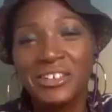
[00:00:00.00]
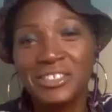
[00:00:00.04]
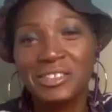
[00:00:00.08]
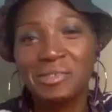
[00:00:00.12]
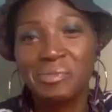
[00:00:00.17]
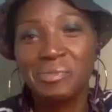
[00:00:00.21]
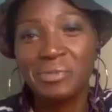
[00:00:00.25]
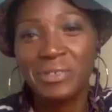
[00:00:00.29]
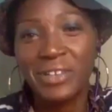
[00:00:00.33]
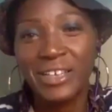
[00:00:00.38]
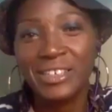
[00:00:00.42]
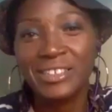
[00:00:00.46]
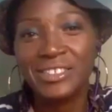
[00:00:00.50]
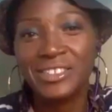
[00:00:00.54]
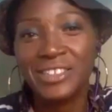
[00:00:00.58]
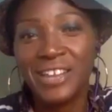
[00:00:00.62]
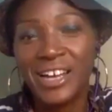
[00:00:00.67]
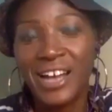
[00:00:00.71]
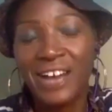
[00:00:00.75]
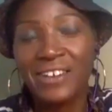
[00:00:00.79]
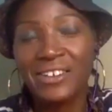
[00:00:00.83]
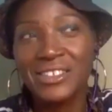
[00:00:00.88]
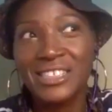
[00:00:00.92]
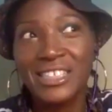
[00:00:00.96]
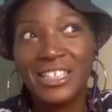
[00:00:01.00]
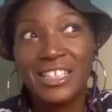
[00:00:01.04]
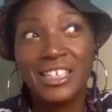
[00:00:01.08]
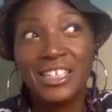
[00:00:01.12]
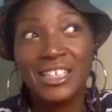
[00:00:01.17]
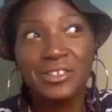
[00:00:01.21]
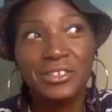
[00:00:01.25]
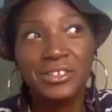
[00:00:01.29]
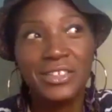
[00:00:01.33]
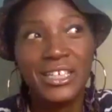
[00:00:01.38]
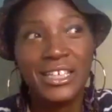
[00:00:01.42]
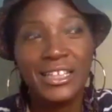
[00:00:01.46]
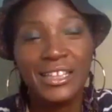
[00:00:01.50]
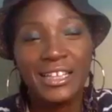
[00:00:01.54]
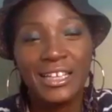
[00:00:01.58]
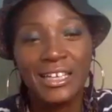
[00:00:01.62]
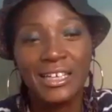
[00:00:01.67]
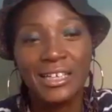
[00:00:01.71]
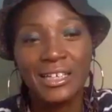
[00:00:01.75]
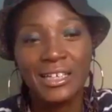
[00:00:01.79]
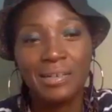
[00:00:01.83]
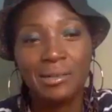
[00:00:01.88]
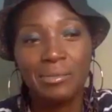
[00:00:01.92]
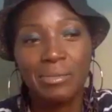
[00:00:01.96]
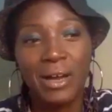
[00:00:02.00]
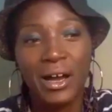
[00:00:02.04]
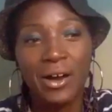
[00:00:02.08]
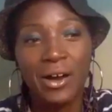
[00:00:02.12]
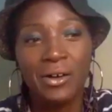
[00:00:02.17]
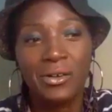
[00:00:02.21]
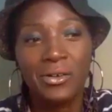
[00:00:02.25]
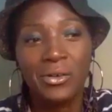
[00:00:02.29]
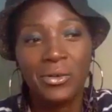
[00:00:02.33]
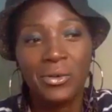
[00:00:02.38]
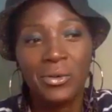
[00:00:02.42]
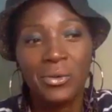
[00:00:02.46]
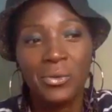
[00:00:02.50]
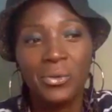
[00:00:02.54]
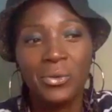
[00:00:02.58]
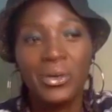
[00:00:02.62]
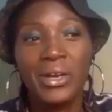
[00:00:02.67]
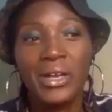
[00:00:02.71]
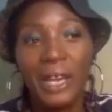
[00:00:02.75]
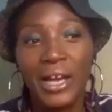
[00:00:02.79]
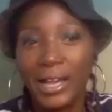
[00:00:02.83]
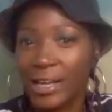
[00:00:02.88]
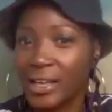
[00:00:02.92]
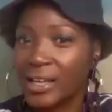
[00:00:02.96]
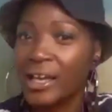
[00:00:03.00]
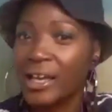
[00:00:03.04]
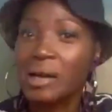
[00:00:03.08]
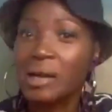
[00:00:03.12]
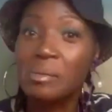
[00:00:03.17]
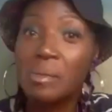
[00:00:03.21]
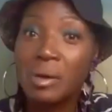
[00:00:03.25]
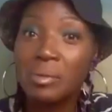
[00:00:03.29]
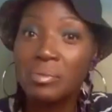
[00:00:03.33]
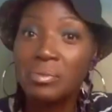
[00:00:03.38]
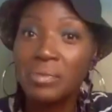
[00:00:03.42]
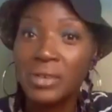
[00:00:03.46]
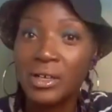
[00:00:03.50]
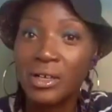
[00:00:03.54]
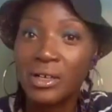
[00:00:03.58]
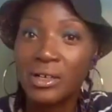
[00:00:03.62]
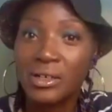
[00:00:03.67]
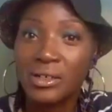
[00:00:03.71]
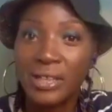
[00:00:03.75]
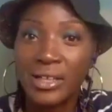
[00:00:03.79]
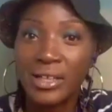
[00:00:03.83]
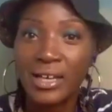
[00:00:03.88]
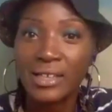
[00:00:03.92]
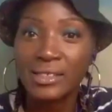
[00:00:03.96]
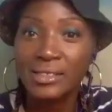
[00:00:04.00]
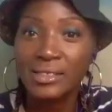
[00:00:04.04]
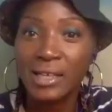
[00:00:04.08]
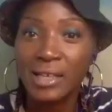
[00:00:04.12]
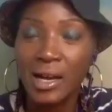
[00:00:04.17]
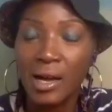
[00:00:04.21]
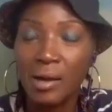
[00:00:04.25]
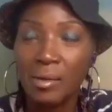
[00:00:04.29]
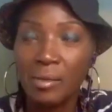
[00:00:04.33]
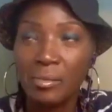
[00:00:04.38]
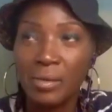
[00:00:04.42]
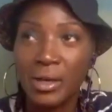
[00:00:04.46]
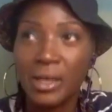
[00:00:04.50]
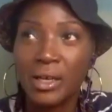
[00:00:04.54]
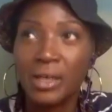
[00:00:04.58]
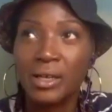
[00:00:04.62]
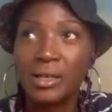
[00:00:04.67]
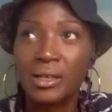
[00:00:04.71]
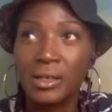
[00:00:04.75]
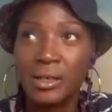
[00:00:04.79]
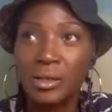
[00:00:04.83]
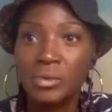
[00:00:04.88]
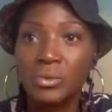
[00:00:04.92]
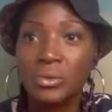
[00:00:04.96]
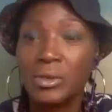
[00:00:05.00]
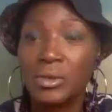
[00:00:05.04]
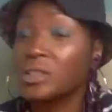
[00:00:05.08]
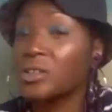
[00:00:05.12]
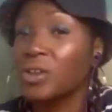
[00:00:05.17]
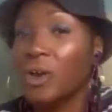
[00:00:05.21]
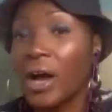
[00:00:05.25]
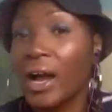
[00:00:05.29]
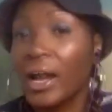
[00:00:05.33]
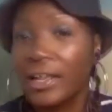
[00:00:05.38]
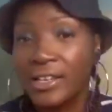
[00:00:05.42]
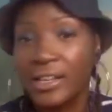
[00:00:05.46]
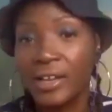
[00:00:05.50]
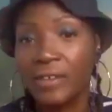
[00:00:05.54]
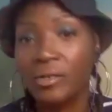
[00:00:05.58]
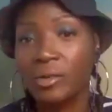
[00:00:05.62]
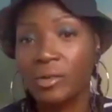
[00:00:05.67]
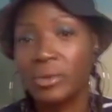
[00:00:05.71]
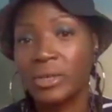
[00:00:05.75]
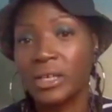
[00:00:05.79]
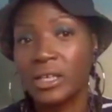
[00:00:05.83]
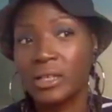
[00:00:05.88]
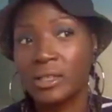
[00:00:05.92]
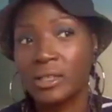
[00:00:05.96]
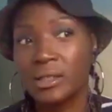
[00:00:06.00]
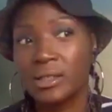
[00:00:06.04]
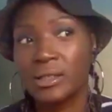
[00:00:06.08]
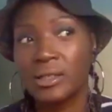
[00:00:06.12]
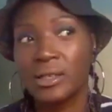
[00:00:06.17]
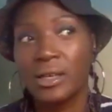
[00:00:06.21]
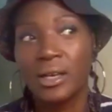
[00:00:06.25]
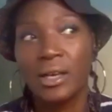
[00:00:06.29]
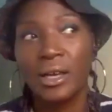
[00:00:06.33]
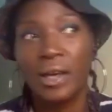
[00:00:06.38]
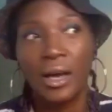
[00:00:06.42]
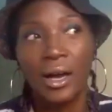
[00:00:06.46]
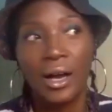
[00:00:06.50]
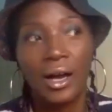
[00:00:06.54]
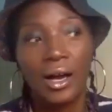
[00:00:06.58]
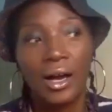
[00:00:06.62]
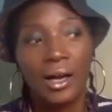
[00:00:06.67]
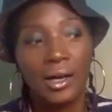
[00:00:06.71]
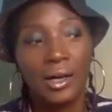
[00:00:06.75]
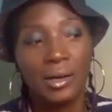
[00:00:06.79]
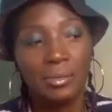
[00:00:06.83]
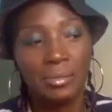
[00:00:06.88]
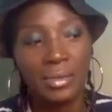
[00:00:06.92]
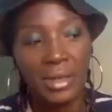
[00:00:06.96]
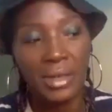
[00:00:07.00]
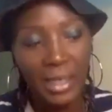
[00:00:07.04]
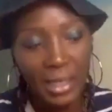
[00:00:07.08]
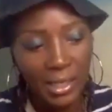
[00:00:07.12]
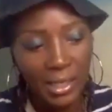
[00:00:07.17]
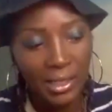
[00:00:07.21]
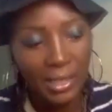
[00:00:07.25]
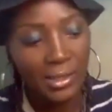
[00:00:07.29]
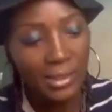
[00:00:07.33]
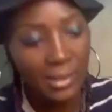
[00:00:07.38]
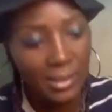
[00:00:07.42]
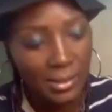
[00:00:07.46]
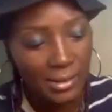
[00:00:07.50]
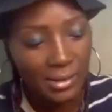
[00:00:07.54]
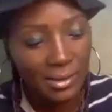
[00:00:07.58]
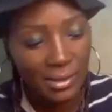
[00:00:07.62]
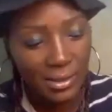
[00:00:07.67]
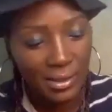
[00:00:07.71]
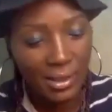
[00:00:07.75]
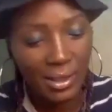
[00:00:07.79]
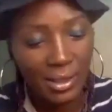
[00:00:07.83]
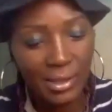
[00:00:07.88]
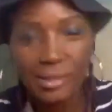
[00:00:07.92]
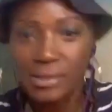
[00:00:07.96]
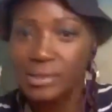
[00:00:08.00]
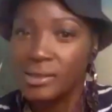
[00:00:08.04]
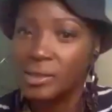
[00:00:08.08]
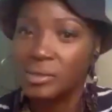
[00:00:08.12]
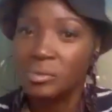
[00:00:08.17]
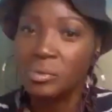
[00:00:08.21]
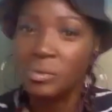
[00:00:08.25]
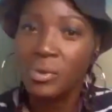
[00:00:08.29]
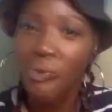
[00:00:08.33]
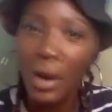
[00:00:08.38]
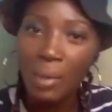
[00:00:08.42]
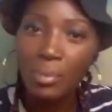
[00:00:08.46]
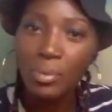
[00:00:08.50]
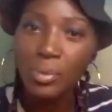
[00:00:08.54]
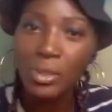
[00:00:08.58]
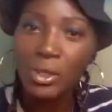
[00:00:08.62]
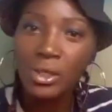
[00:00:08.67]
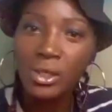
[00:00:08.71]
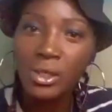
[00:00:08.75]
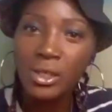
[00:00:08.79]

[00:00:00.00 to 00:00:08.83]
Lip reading: a pleasure. I was literally thinking about when I came up there last time, and I had never been in Kingston proper,